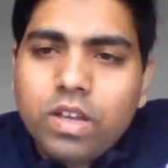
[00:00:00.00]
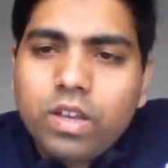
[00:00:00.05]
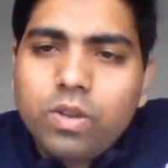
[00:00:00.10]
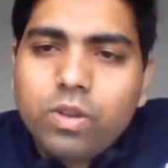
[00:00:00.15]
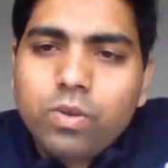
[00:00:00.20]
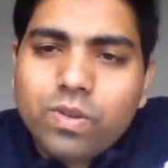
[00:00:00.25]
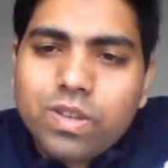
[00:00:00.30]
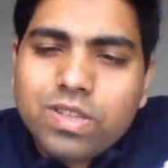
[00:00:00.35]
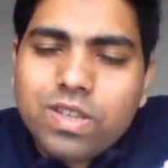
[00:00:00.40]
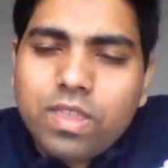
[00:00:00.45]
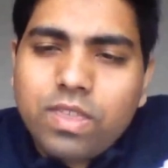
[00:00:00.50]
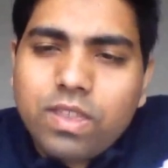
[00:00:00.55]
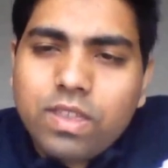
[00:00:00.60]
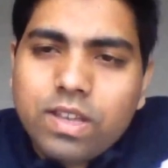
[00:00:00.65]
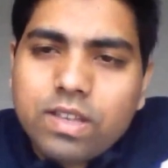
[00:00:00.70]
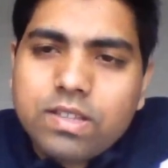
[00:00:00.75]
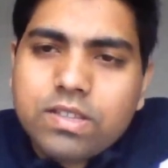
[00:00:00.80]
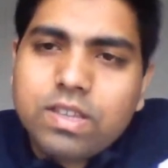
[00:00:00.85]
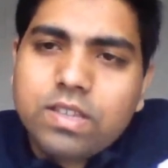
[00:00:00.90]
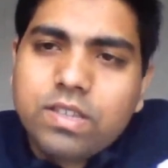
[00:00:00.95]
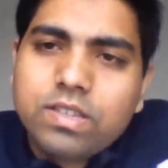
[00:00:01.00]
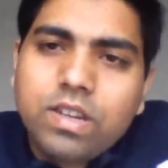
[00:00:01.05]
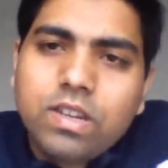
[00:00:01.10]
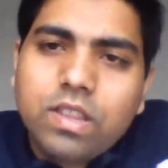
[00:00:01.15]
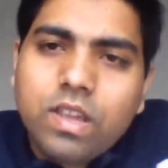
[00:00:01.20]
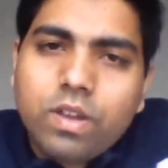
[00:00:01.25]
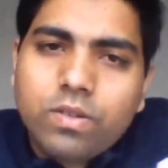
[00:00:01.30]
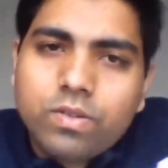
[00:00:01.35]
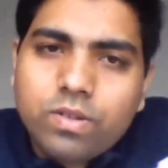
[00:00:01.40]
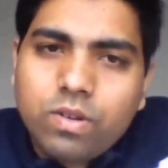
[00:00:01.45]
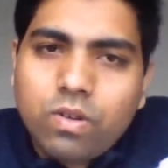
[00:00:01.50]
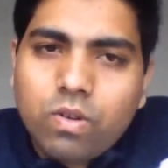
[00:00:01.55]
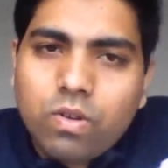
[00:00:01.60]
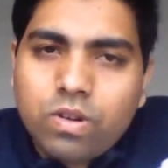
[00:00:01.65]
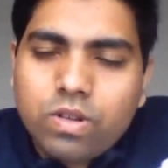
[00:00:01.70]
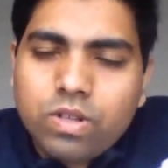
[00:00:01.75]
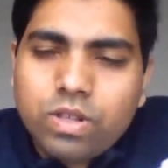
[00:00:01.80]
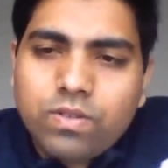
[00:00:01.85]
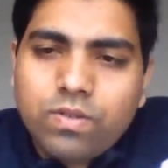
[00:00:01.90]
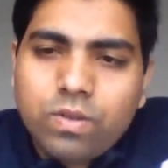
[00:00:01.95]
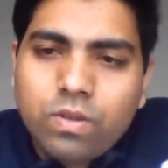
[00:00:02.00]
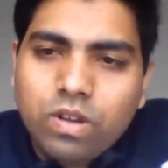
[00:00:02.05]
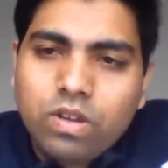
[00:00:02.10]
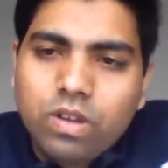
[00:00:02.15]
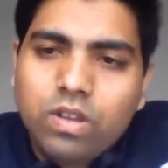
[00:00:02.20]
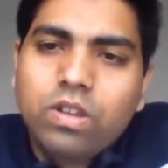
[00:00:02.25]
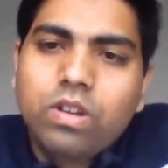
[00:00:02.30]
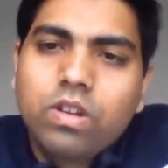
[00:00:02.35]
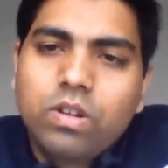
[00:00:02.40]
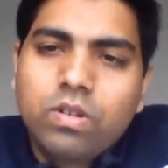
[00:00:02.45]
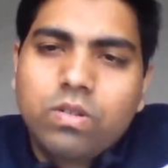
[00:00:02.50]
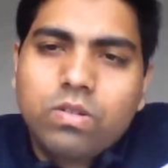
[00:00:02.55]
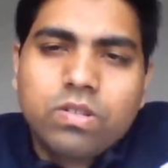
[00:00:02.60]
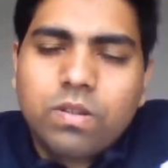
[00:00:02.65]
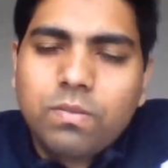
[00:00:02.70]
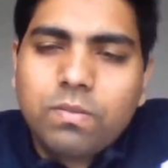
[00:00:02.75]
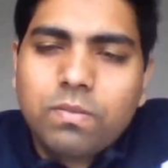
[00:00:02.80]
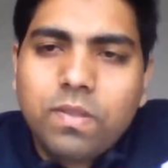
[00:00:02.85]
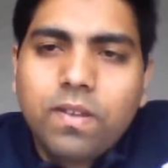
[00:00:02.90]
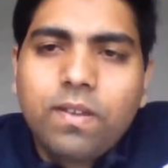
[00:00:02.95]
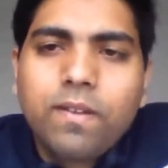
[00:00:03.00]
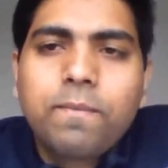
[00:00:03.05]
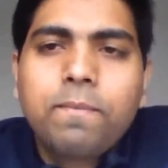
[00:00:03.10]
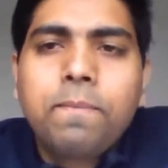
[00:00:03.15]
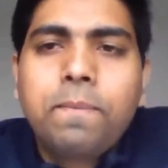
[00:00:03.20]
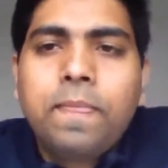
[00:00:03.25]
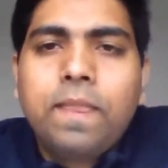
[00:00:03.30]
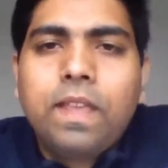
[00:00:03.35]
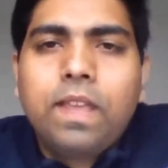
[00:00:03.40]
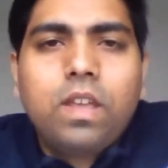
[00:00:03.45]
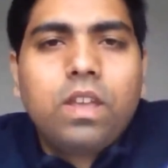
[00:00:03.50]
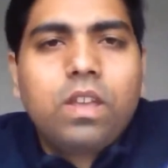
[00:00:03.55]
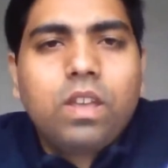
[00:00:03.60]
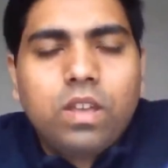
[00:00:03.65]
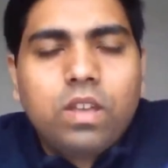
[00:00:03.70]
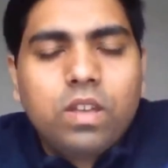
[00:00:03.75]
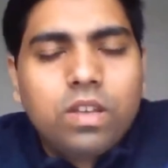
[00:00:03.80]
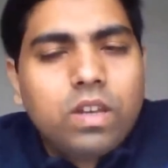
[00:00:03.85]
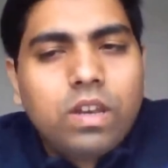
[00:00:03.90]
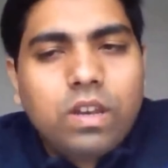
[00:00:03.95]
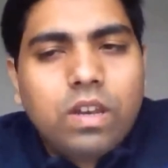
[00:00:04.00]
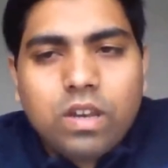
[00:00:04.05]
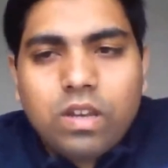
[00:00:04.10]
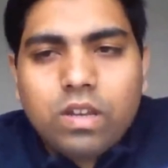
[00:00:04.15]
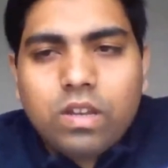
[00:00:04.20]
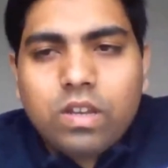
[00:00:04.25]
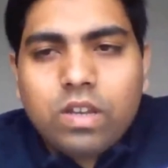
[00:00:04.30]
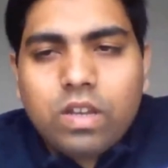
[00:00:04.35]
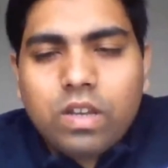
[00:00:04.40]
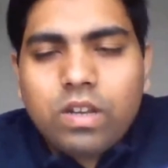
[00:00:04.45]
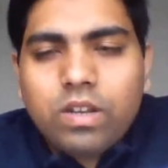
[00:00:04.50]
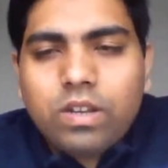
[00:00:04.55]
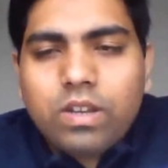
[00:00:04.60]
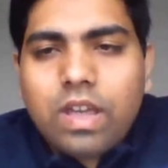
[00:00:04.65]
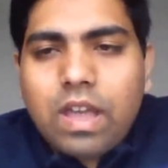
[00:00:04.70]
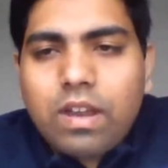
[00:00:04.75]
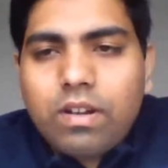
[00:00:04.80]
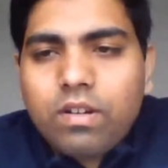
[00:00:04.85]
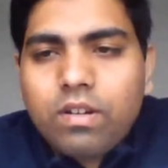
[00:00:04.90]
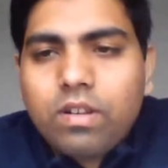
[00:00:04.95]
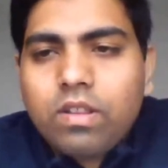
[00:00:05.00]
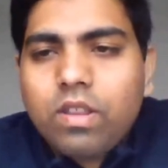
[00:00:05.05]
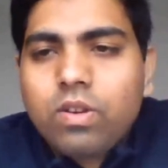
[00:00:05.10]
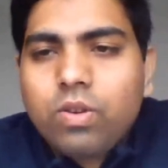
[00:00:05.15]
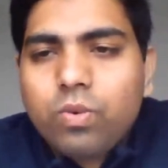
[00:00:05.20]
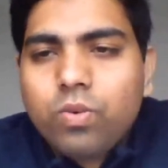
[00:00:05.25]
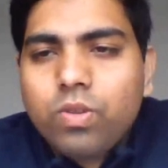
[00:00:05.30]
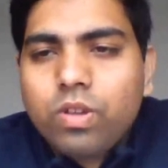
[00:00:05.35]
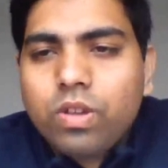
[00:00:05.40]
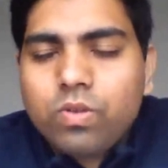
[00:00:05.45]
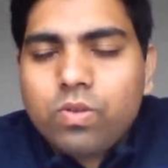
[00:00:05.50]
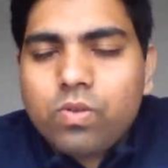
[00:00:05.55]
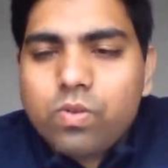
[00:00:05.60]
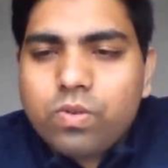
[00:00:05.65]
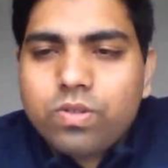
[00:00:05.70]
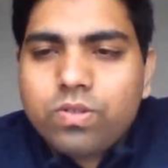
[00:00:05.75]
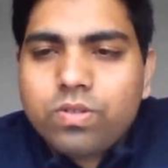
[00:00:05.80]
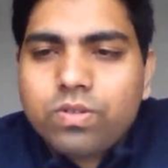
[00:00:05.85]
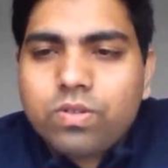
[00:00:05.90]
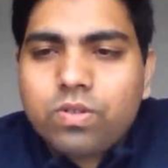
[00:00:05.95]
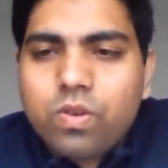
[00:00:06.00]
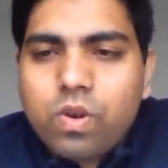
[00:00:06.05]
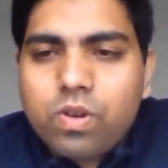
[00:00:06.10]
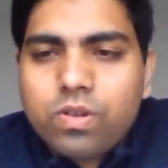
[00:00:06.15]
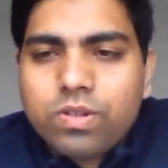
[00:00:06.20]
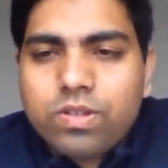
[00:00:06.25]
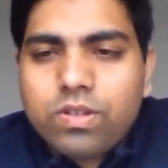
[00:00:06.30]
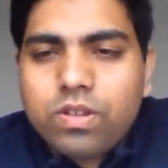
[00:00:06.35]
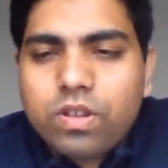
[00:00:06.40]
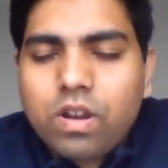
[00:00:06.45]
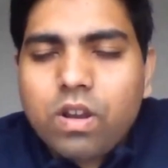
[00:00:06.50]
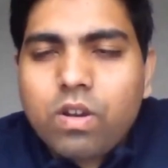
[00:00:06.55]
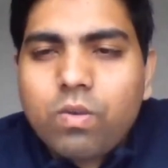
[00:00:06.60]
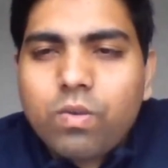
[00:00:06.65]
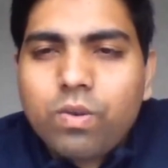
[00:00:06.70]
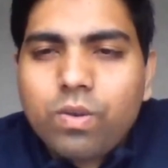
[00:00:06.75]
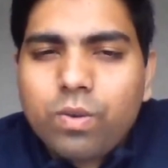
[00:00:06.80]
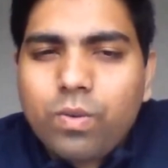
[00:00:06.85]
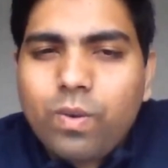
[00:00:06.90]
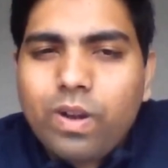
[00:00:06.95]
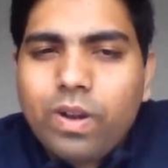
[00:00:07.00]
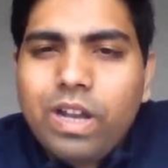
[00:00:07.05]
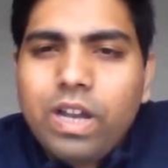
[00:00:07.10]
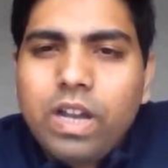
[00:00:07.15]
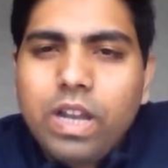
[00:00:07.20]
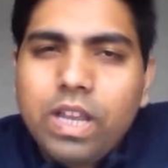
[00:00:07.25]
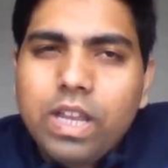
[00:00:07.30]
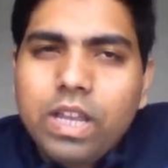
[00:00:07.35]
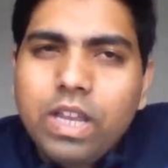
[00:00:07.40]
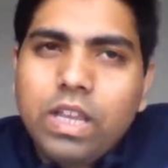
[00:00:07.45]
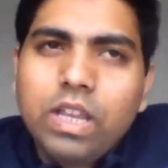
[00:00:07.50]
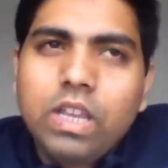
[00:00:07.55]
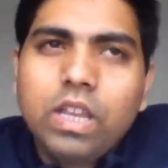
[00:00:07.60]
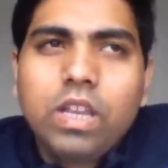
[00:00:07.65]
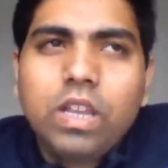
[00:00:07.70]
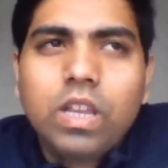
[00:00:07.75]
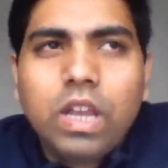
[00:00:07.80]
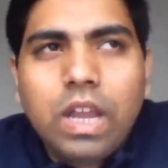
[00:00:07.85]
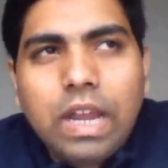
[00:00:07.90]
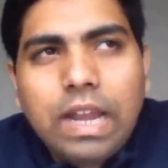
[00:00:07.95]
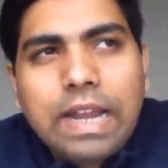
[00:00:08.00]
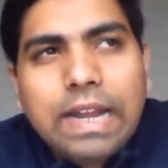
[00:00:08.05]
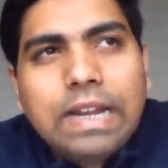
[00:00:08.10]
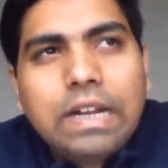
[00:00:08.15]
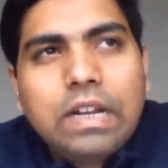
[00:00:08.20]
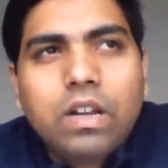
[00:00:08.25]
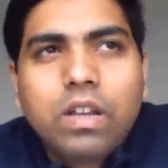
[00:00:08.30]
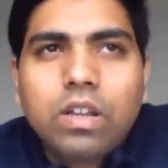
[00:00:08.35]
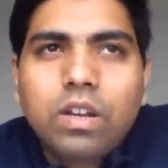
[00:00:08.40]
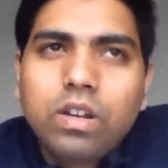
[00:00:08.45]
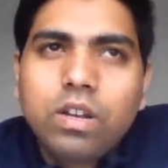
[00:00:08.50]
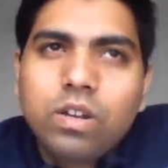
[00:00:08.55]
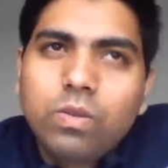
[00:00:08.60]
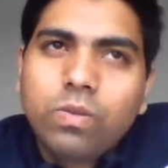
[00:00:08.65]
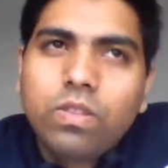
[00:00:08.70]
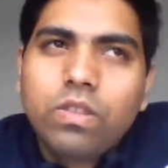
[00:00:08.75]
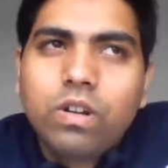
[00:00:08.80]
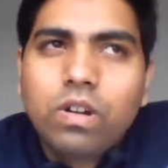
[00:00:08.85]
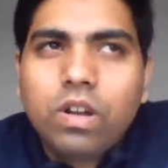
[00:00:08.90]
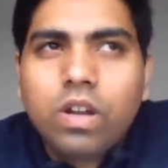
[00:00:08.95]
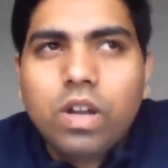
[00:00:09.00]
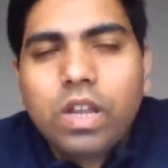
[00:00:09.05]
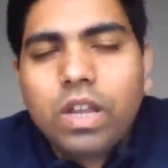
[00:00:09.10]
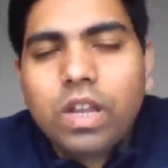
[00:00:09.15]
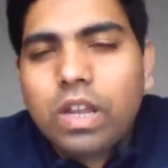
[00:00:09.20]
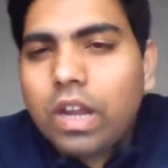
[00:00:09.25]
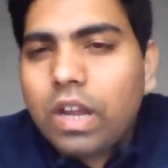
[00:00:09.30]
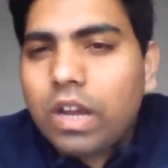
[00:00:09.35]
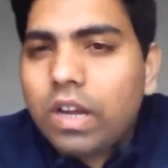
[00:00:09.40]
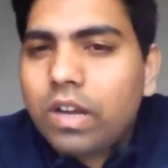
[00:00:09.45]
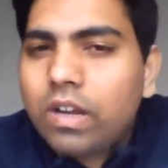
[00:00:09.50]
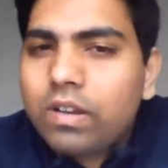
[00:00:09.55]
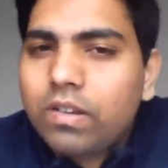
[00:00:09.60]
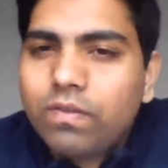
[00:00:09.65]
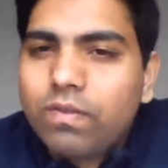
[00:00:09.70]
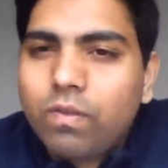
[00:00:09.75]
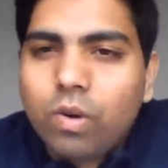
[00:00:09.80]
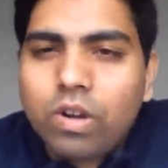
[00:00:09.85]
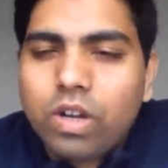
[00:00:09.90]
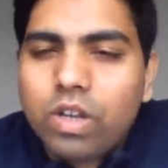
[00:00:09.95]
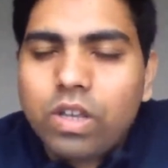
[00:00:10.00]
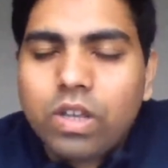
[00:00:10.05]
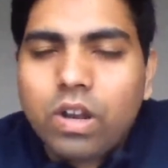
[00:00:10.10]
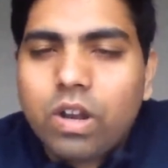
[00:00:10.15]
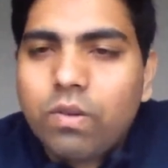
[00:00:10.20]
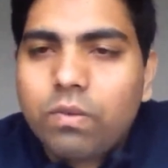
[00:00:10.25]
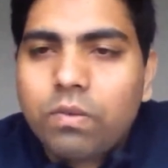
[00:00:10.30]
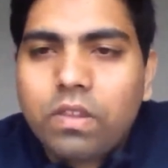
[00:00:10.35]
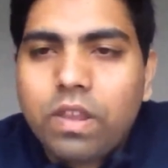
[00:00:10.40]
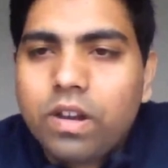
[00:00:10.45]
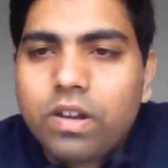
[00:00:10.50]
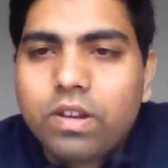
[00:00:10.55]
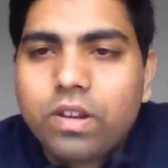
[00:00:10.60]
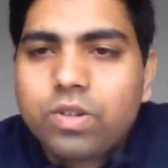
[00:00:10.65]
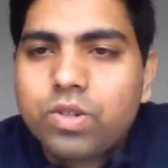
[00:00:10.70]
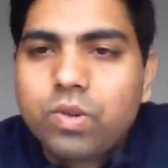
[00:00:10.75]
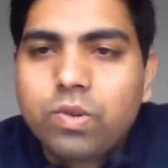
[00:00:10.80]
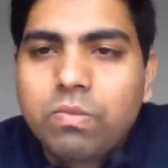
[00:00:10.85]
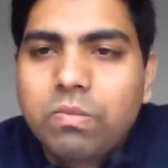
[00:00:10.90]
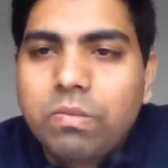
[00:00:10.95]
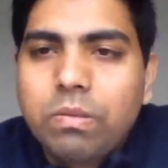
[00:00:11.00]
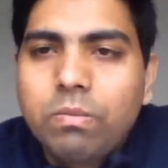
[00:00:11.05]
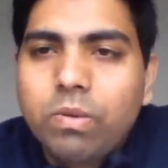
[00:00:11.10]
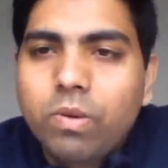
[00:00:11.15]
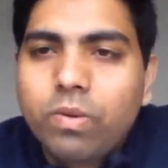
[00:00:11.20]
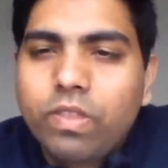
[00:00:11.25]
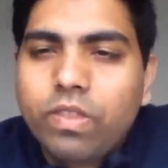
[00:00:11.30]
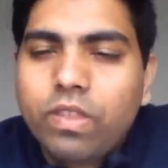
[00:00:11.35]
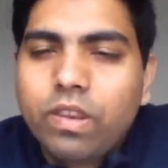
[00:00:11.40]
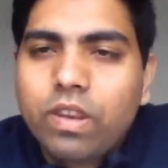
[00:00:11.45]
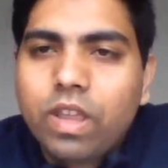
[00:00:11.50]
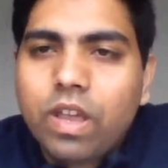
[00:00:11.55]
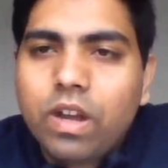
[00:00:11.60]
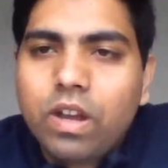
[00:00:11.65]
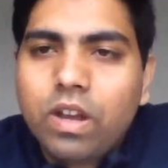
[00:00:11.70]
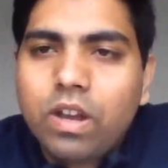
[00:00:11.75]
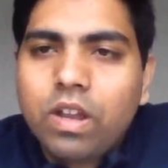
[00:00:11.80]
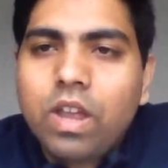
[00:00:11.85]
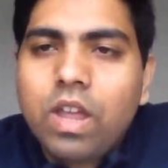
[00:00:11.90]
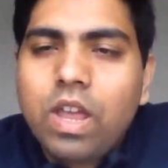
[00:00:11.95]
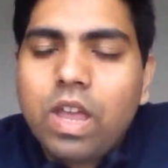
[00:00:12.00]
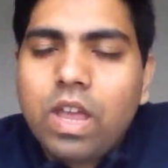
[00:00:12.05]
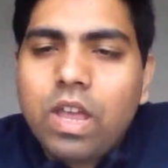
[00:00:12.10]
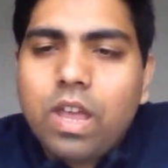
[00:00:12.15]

In US, I think it's $60,000 for a year or something. In Canada, the 2-year course costs around 28 to 38, 40, around that. Shouldn't be more than that.